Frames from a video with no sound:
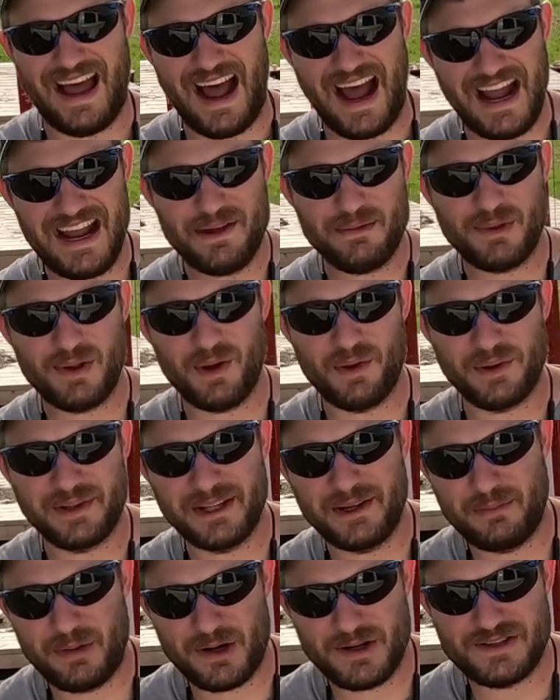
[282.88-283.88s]
am the
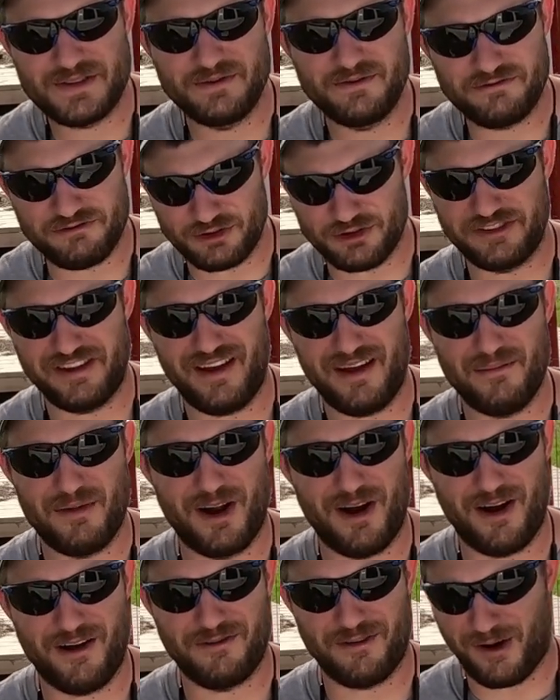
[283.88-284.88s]
only person full-time
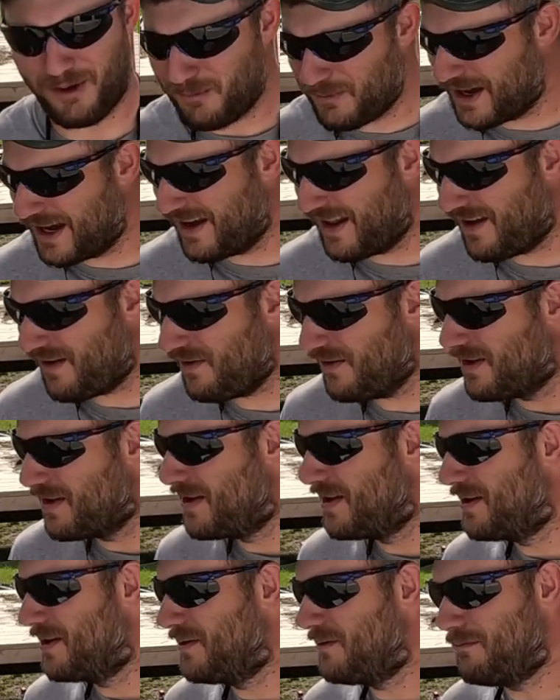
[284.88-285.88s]
on our farm right now.
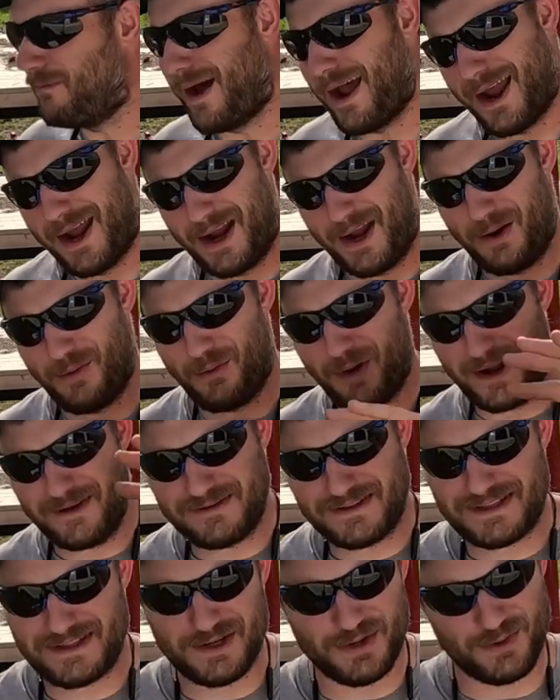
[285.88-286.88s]
My wife
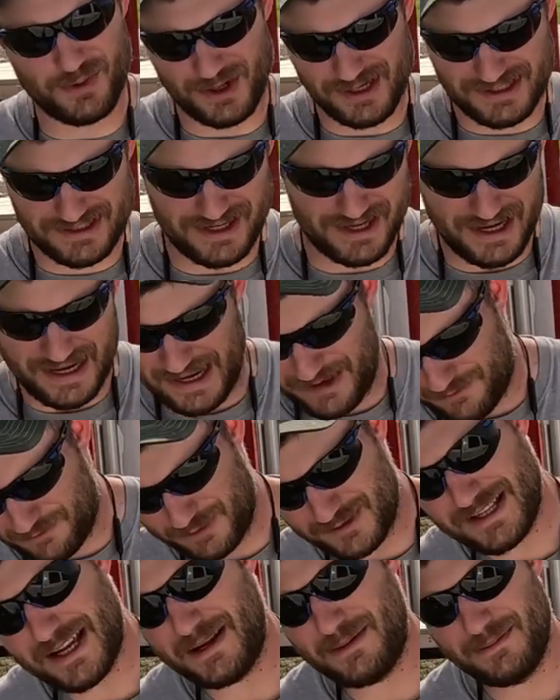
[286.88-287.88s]
still works a
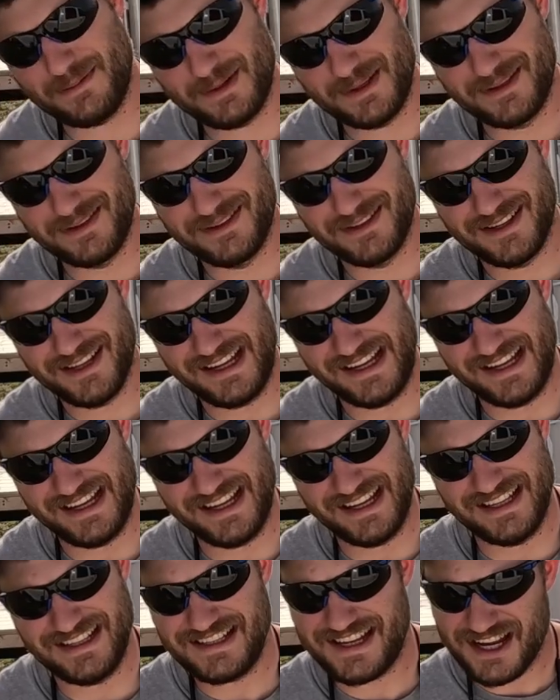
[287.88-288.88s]
full-time
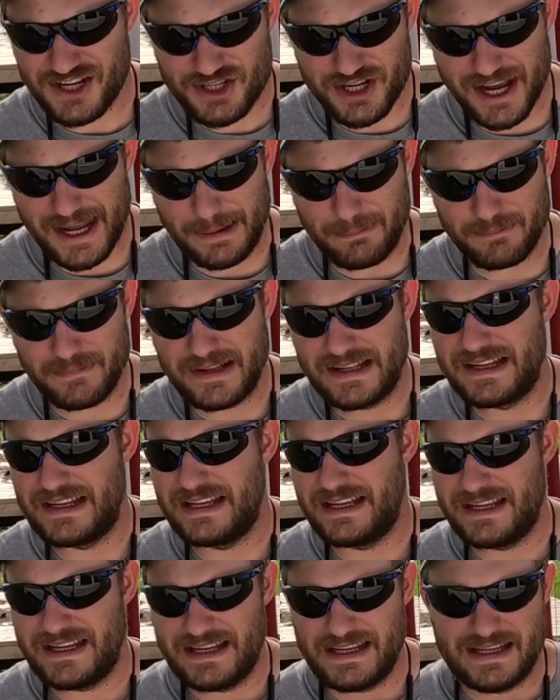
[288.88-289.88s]
day job.
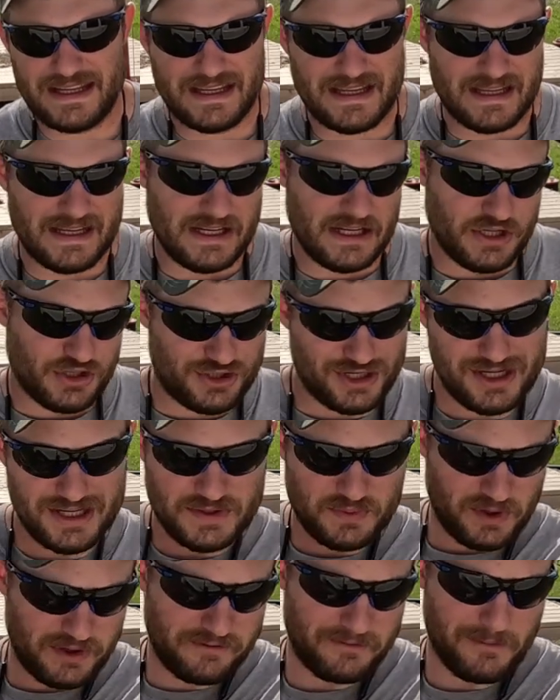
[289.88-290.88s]
She
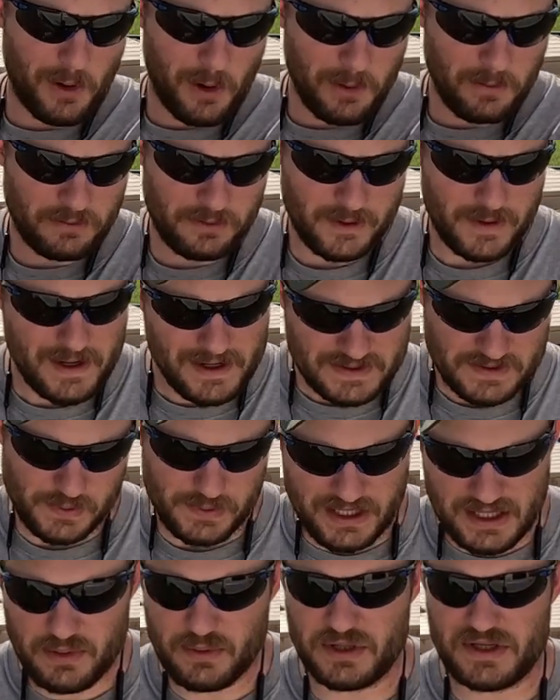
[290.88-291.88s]
does work from home 3 days a
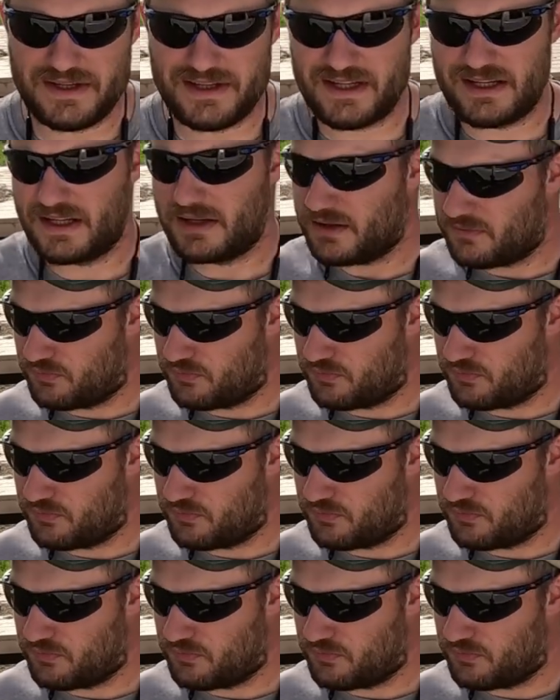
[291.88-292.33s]
week, which